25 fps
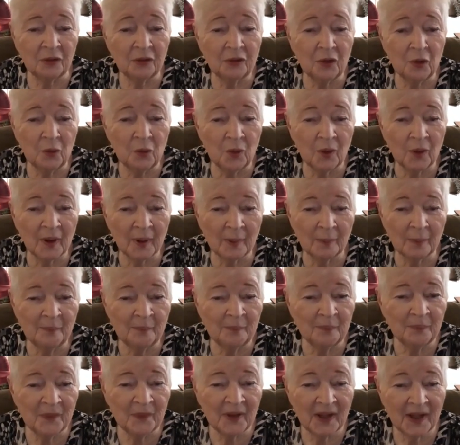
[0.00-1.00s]

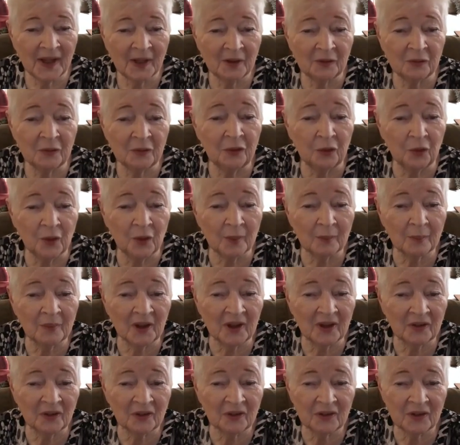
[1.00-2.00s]
form and
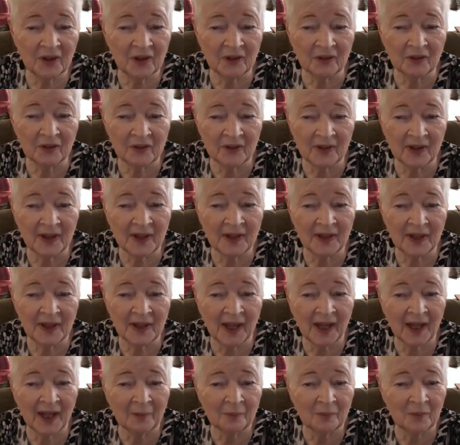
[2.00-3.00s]
formlessness
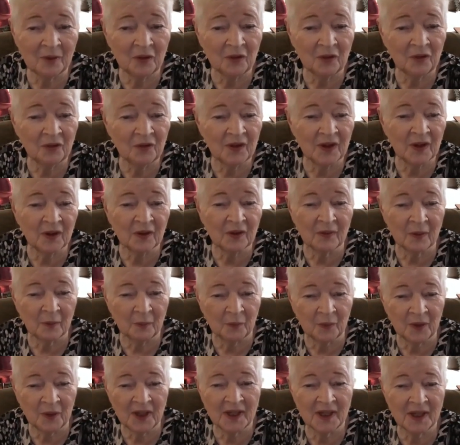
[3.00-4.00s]
and atmosphere
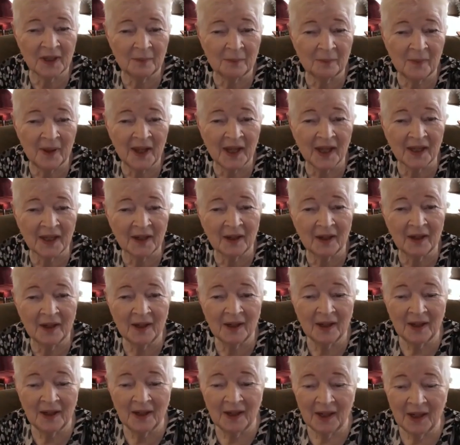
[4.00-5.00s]
that we can make,
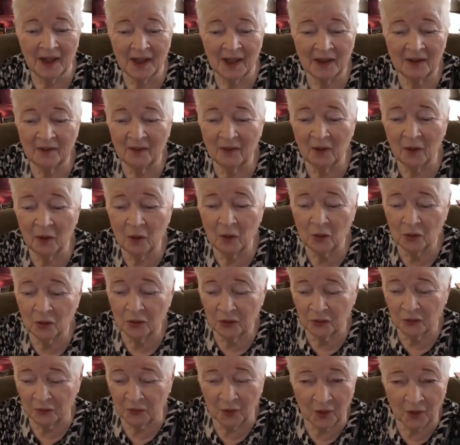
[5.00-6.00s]
and
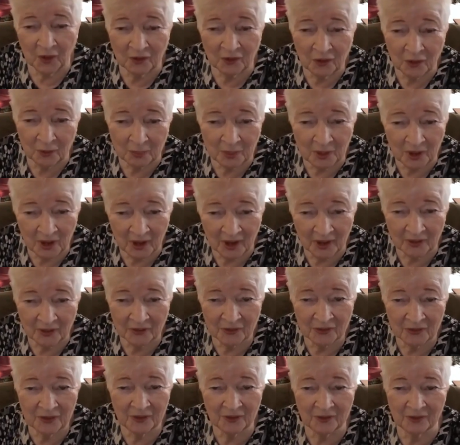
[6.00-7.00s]
loads of art
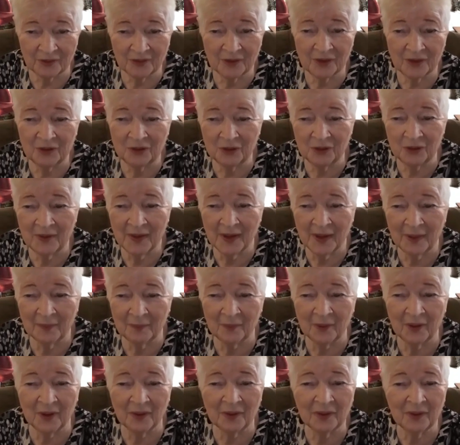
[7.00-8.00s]
supplies to do
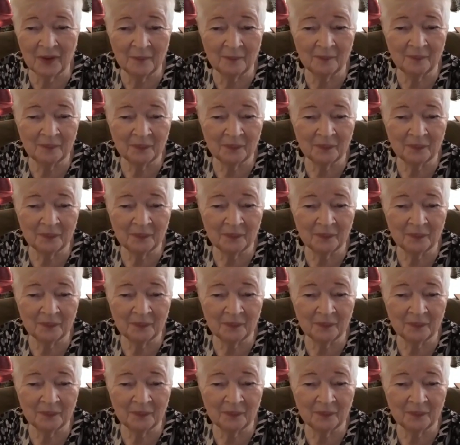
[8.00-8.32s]
that with.